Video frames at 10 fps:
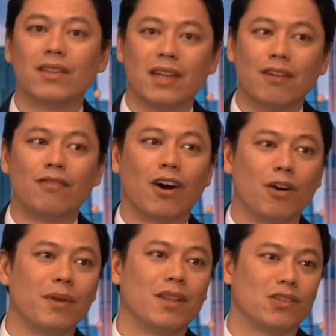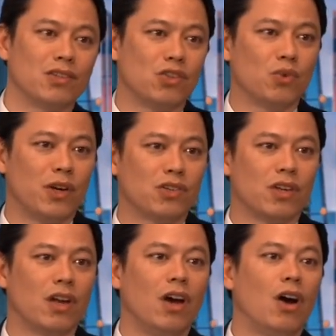the environment and the
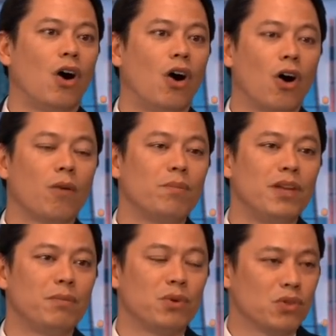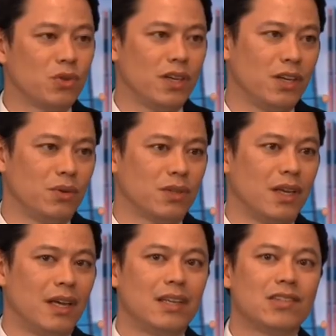situation. Armed people to the hilt.
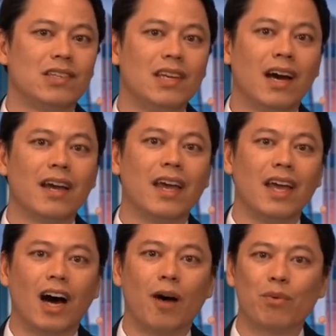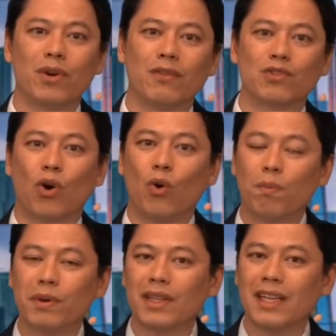CIA operatives
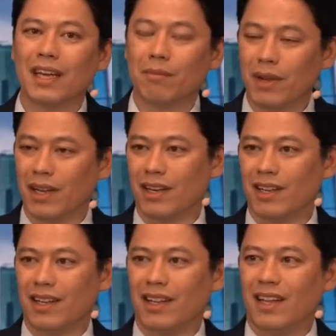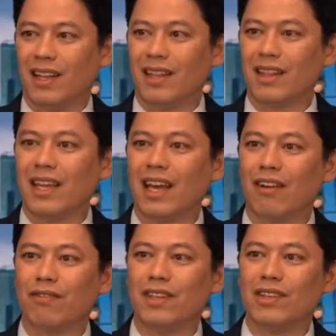openly admit that they
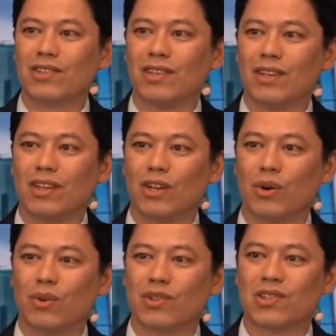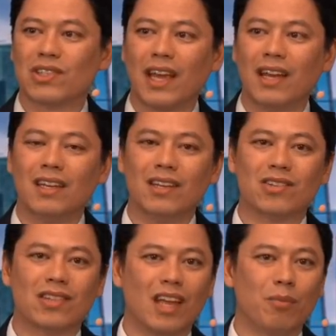have these, state
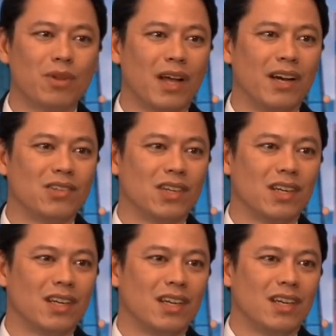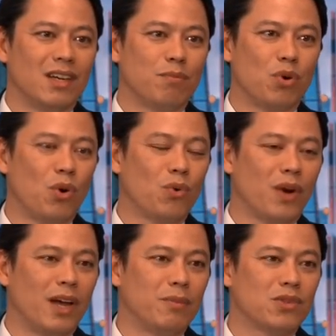destabilizing
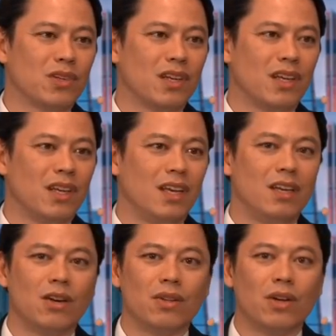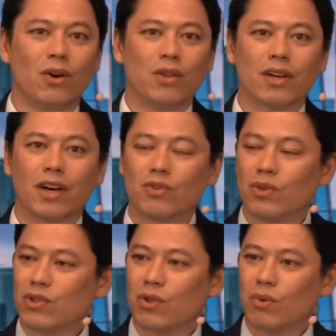programs in nearly all the
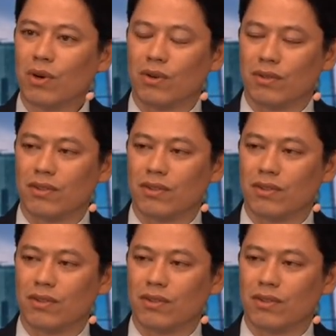countries of the world.